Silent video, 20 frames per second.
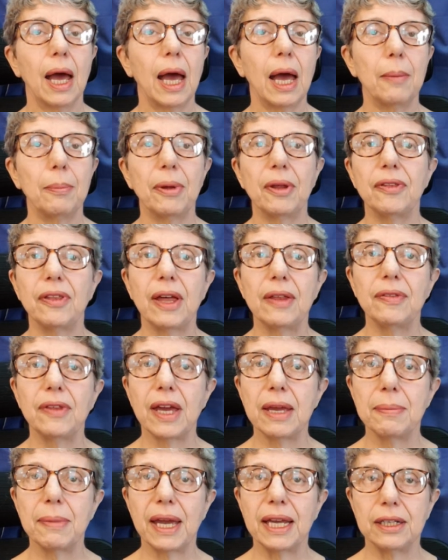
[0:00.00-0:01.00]
But then
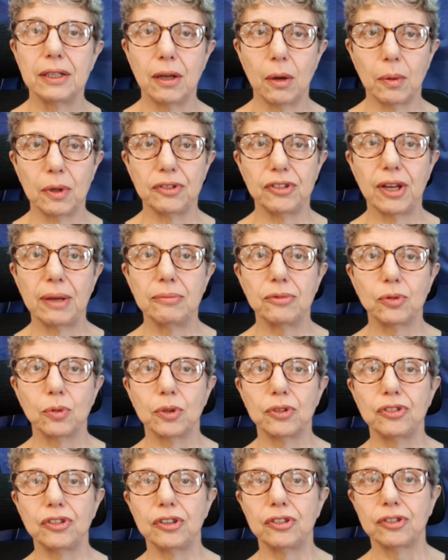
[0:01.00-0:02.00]
they make no attempt to
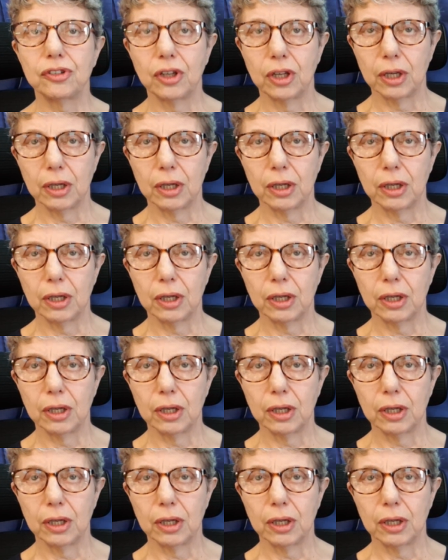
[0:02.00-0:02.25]
assist